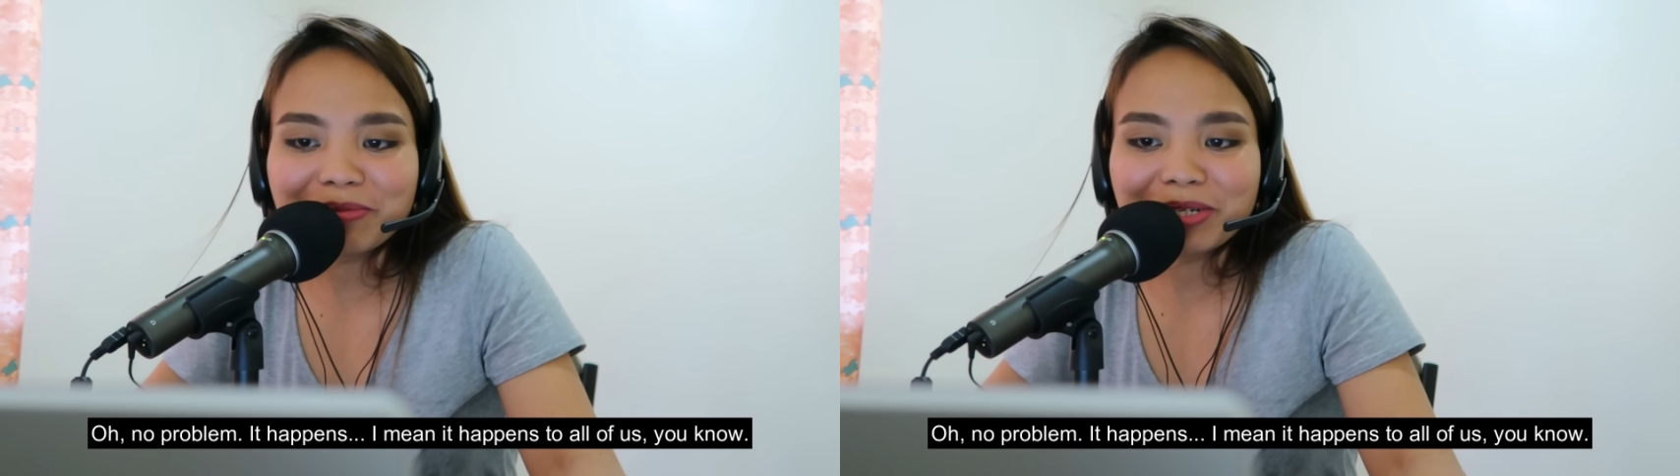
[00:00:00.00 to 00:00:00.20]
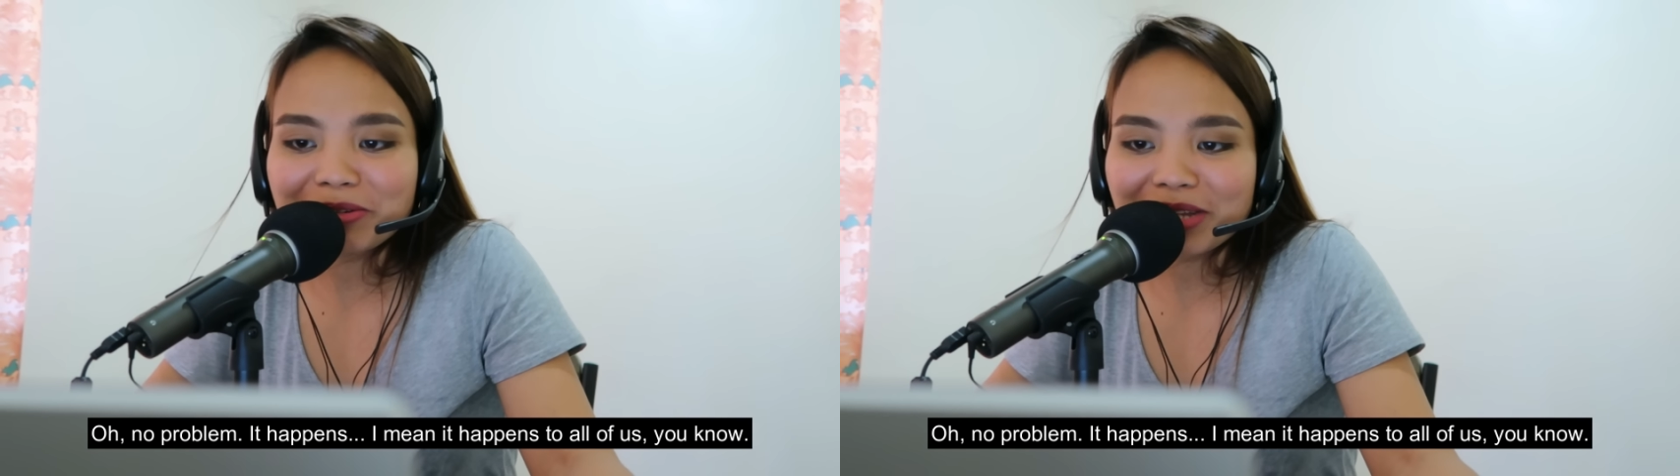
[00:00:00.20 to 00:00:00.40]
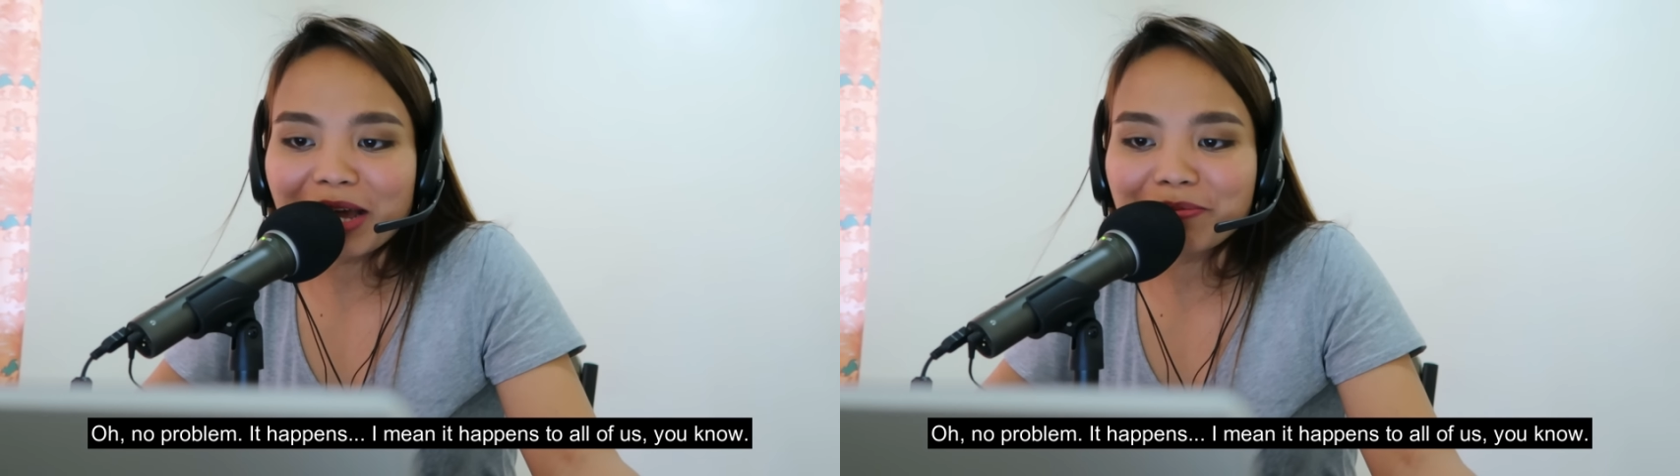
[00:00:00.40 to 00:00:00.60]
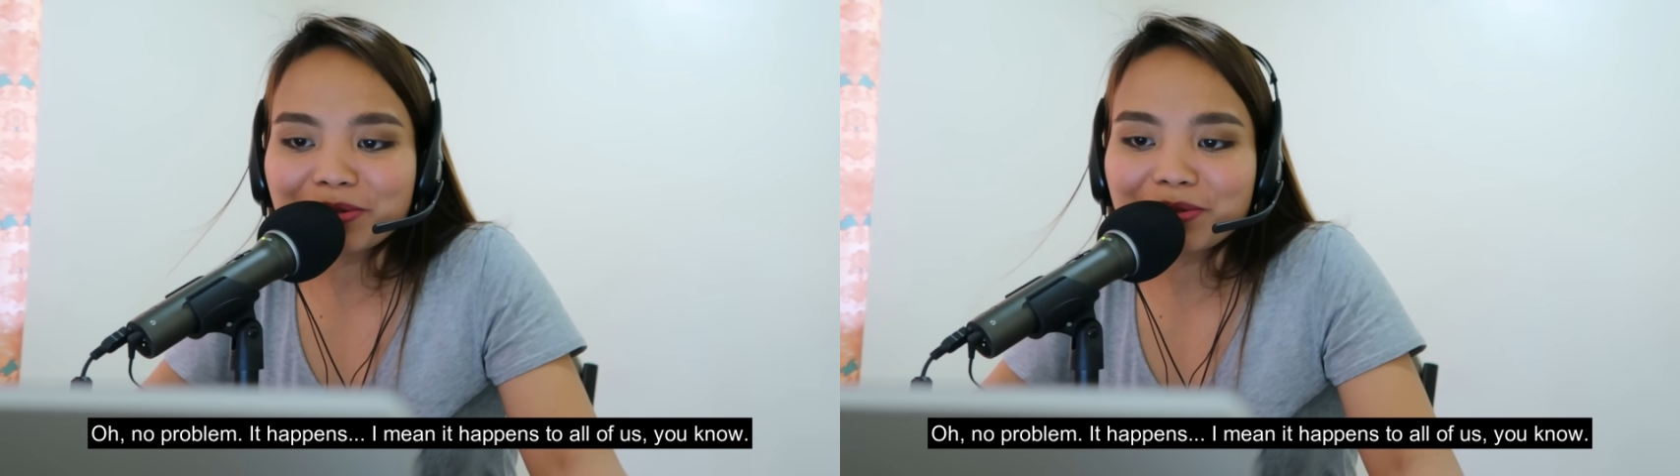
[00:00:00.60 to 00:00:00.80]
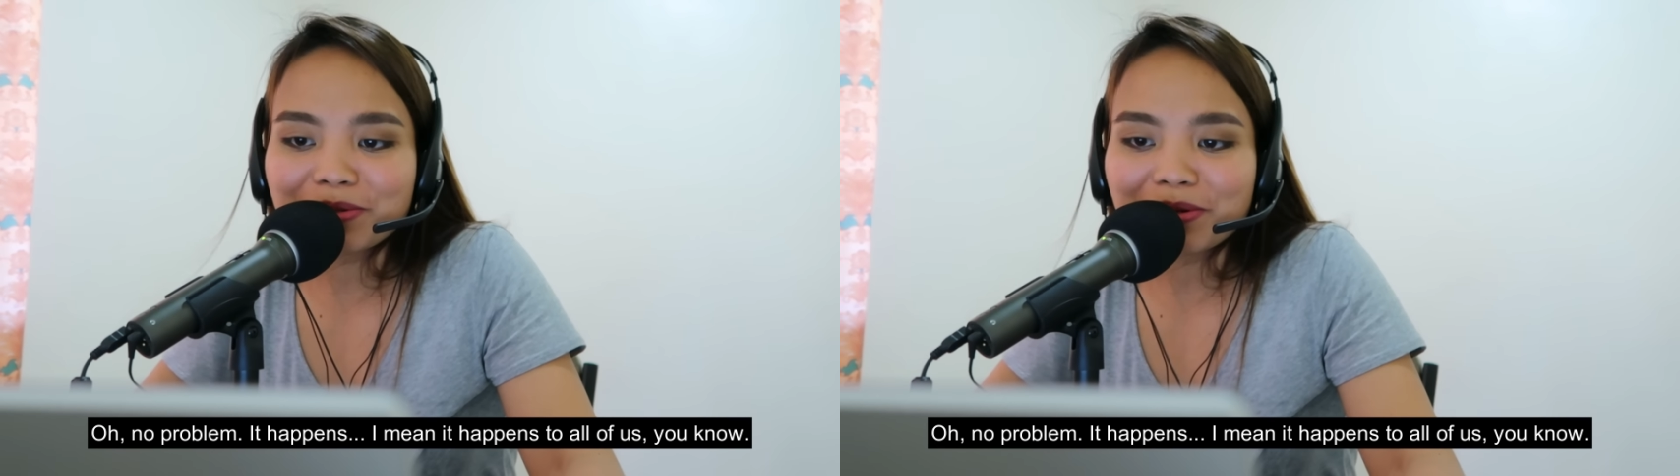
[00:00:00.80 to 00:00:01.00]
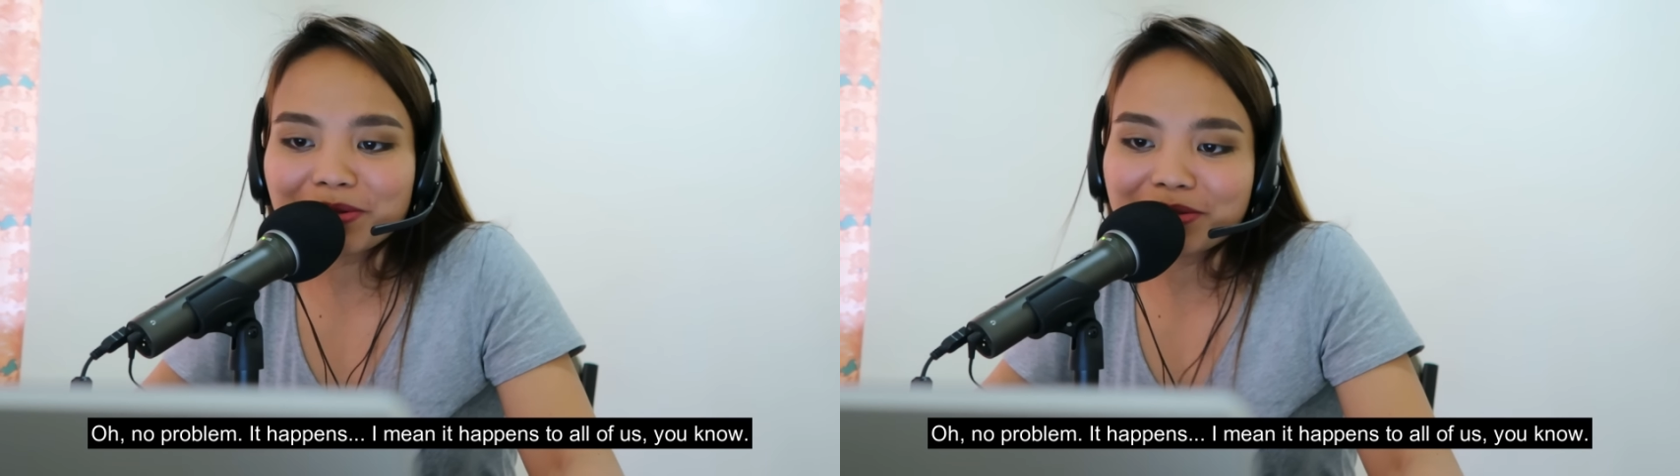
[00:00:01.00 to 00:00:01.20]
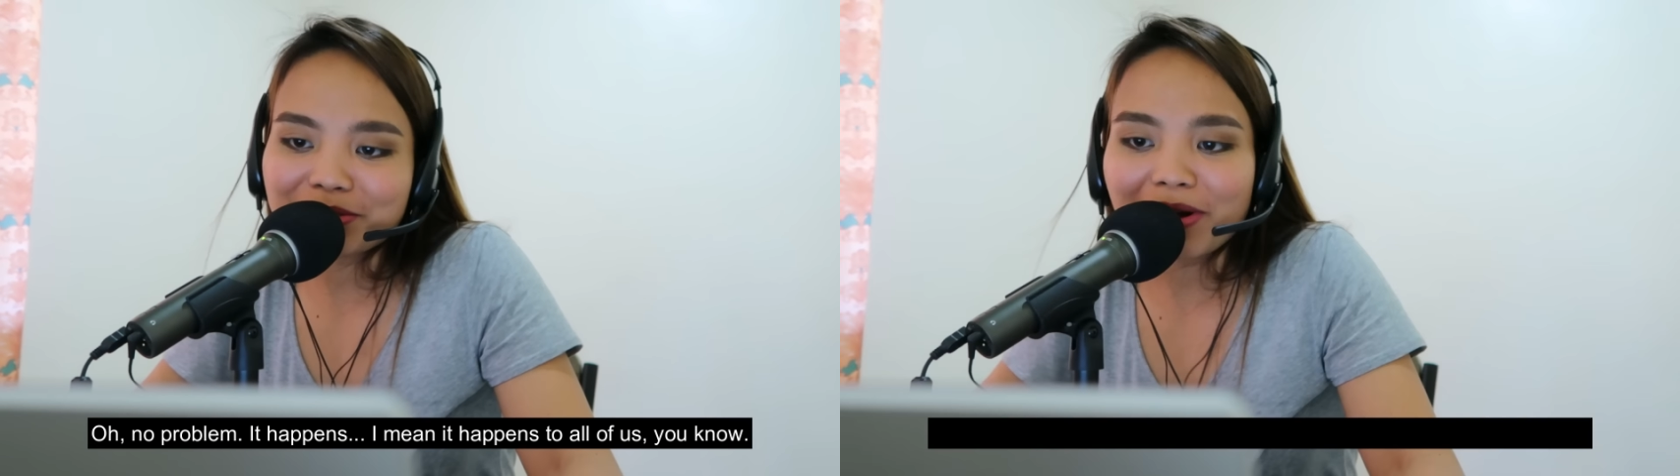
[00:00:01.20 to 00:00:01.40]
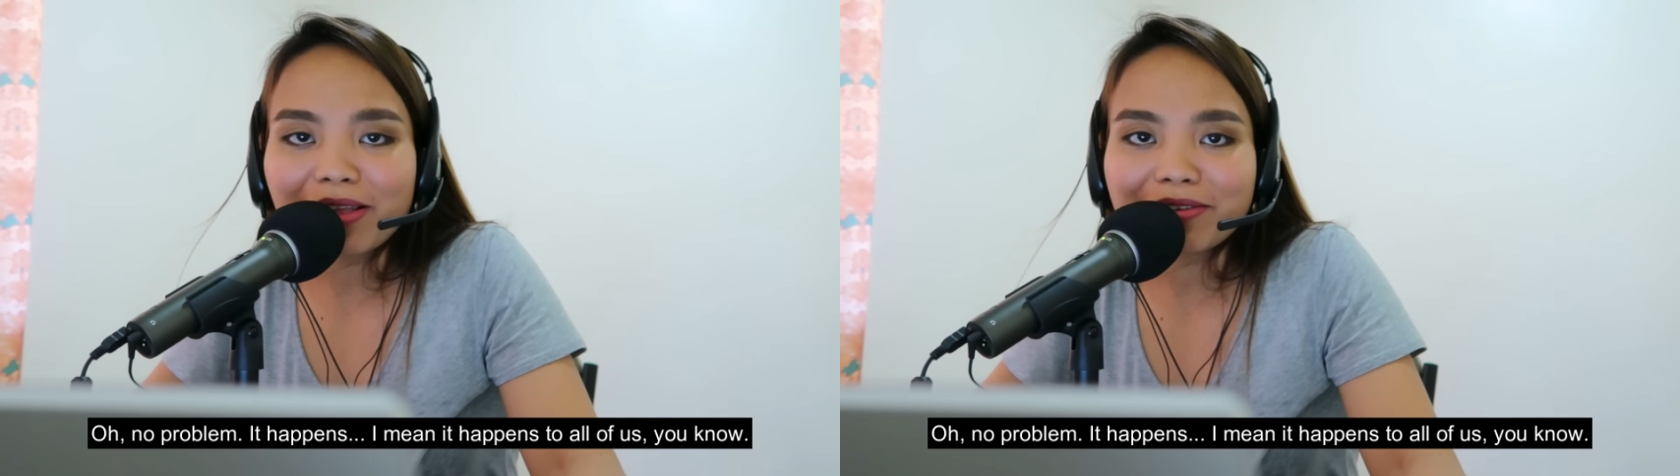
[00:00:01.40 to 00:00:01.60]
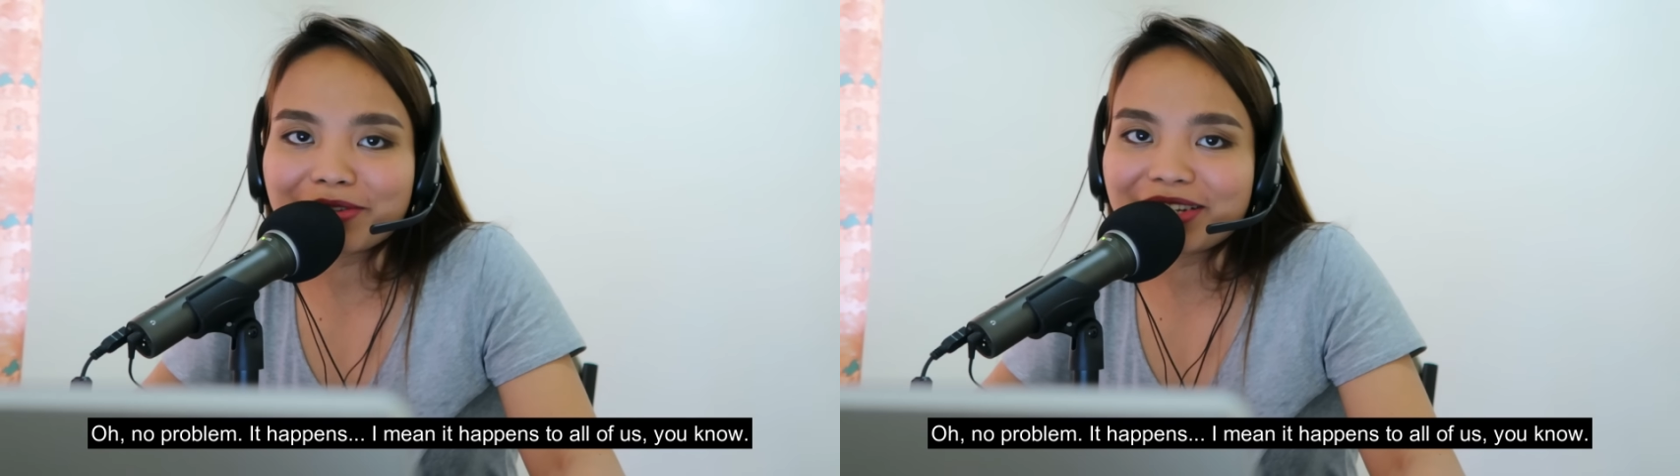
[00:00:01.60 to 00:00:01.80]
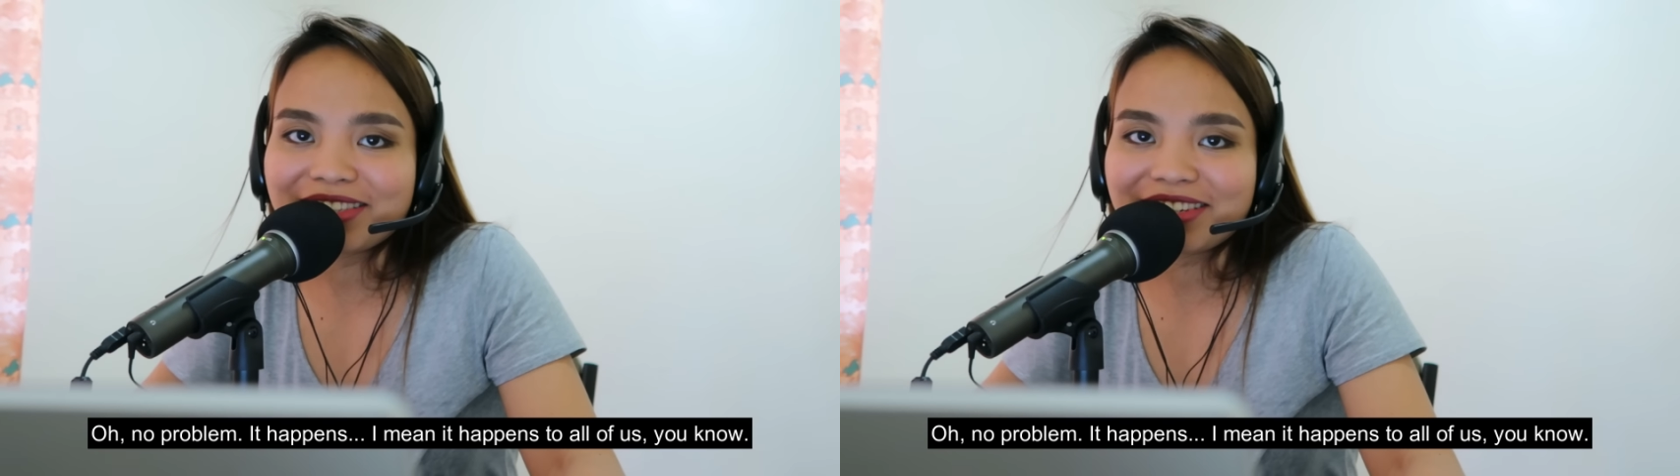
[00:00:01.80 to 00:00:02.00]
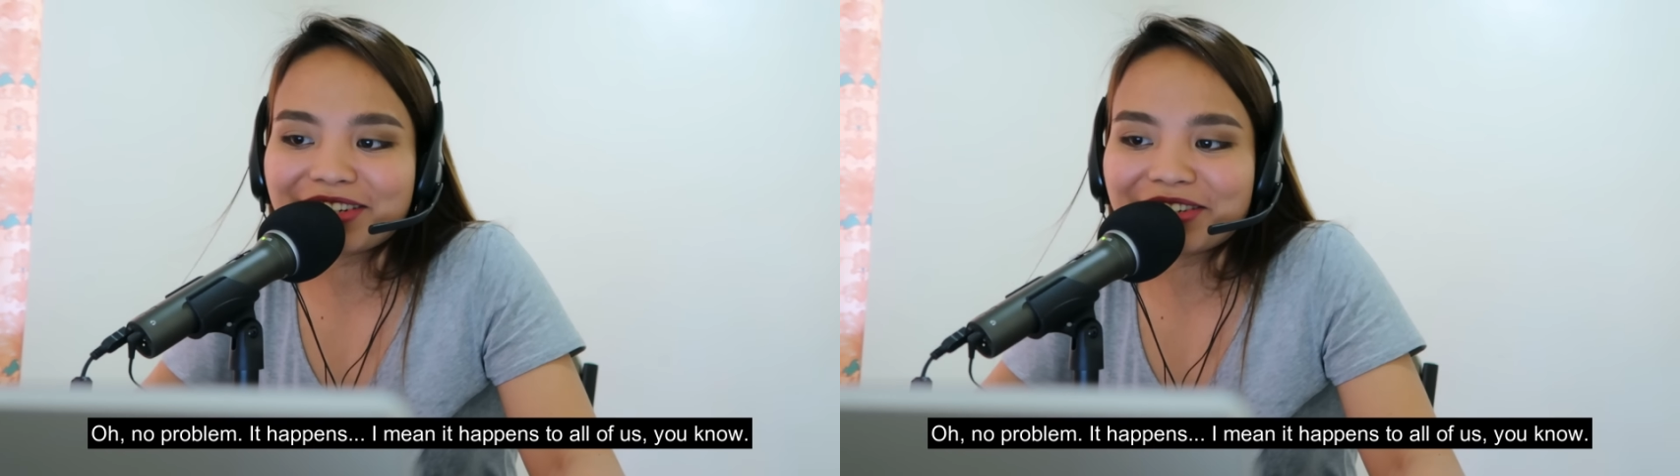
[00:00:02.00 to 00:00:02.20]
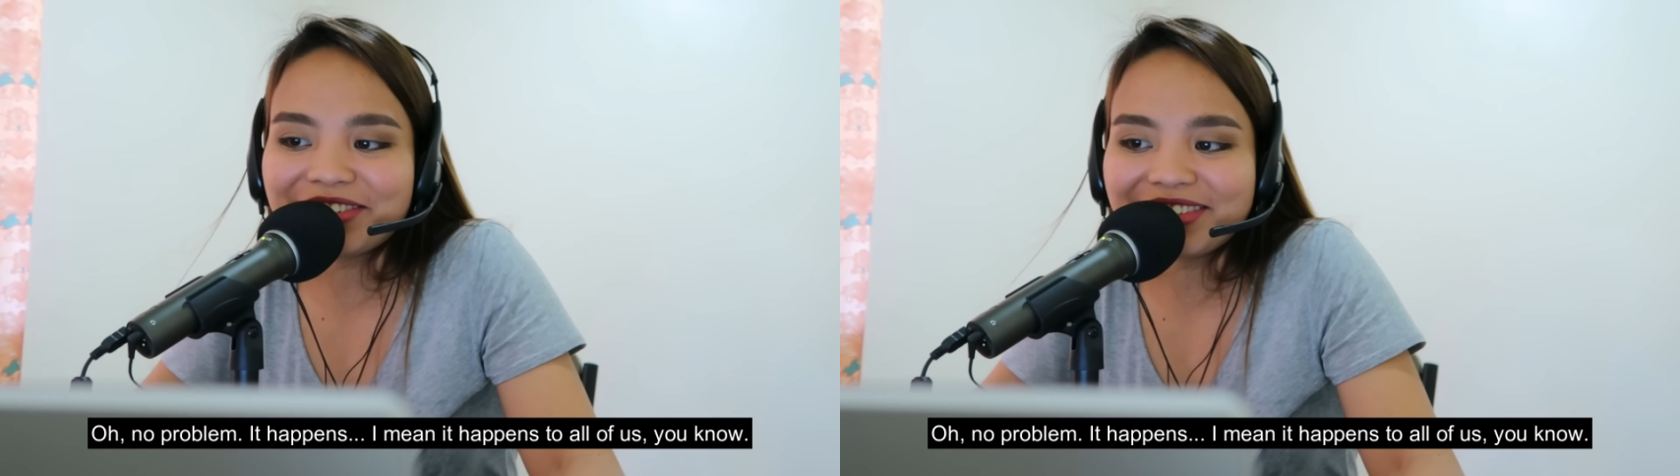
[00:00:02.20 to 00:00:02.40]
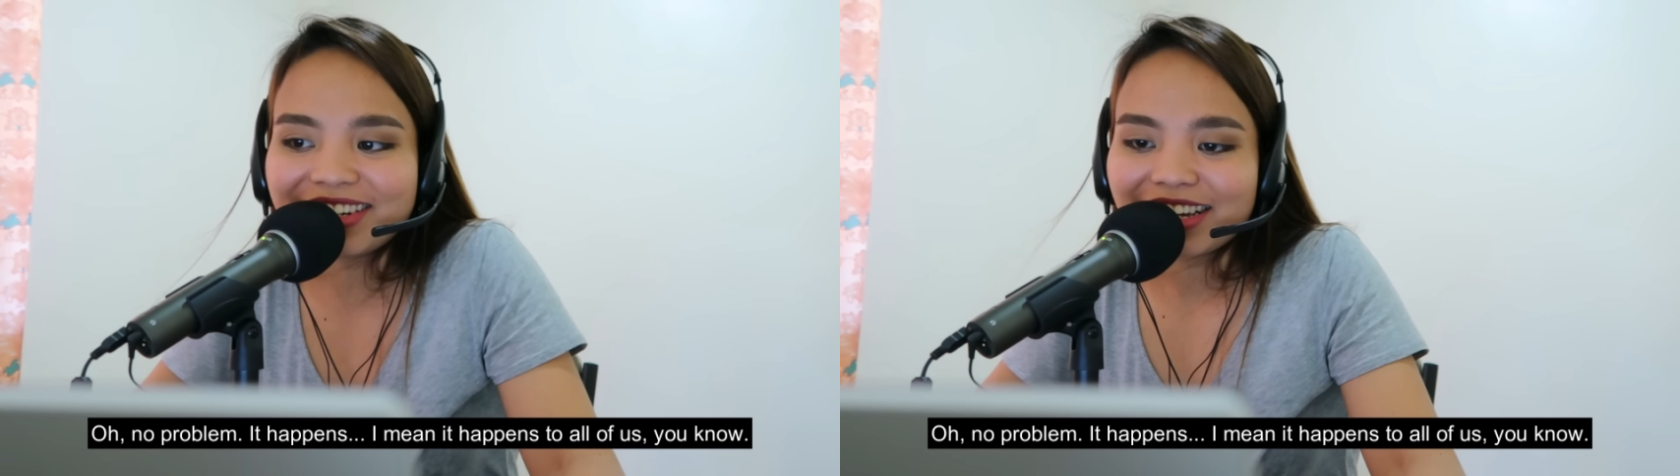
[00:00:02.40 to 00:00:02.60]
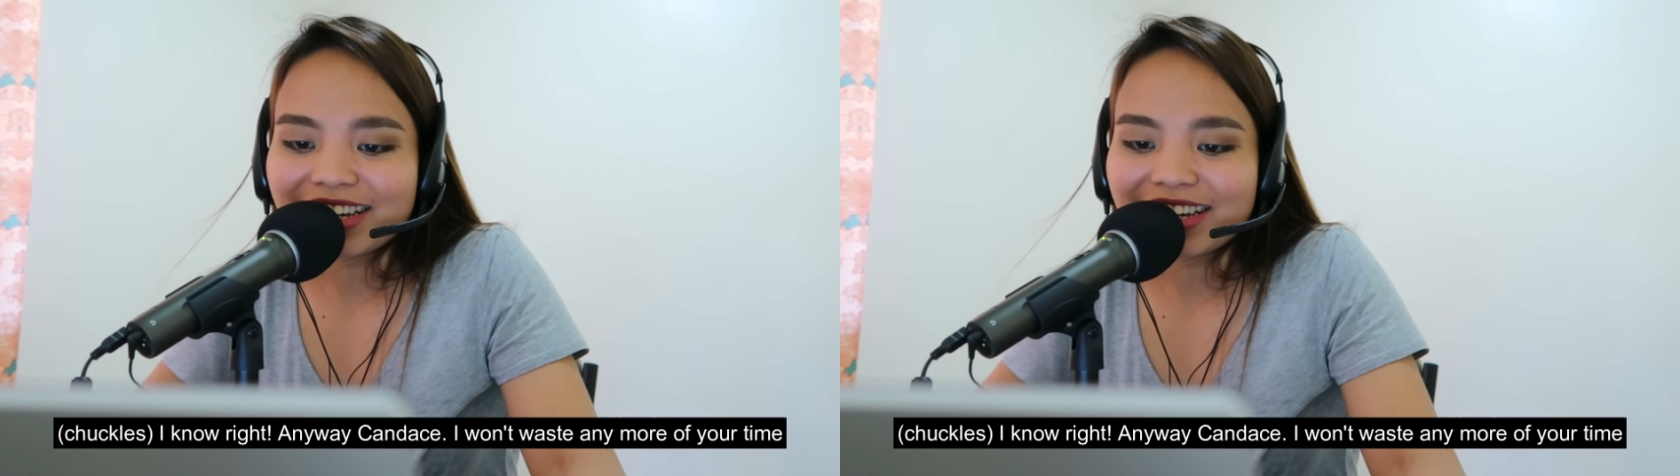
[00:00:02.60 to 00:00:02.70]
I mean, it happens to all of us, you know.